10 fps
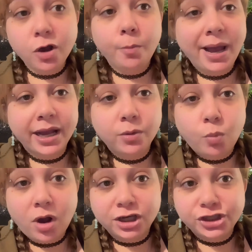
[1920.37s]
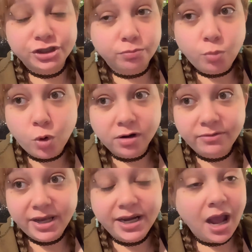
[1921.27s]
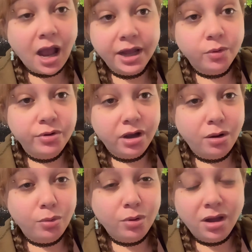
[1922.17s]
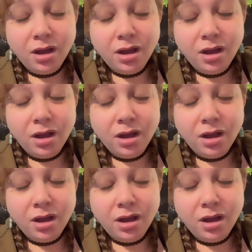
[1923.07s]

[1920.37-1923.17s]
back and watch more of it. I don't know.